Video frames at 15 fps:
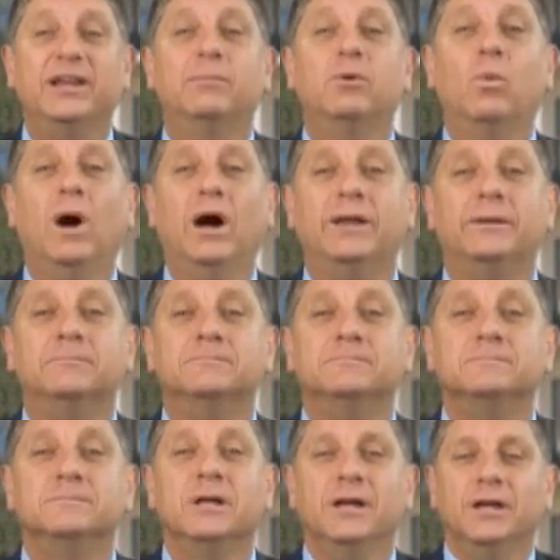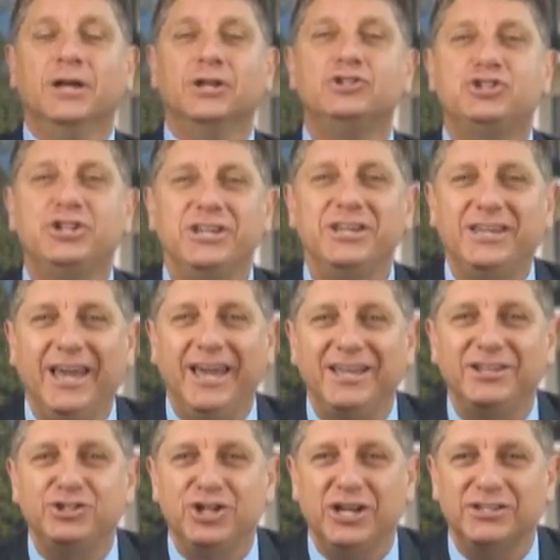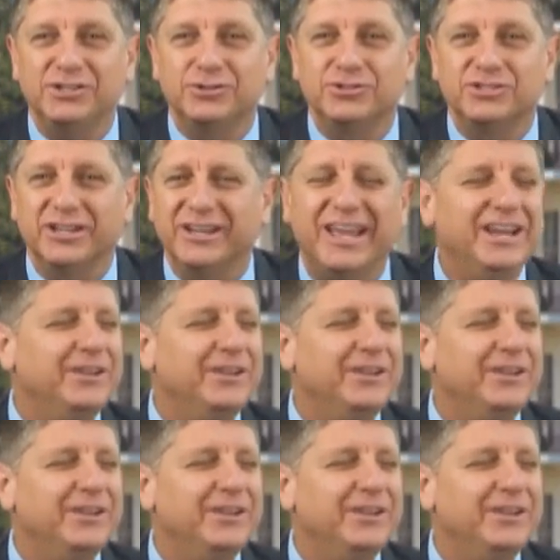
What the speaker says: Number one, G.K. Chesterton.